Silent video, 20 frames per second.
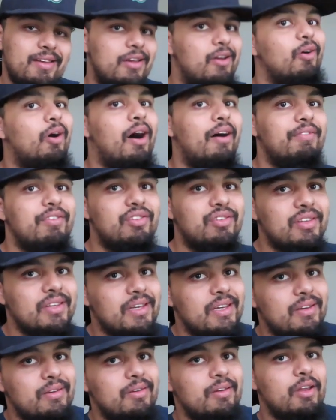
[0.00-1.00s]

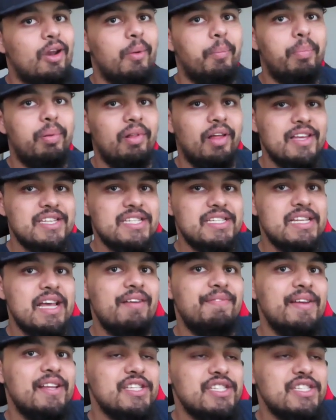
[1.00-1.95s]
obviously, +7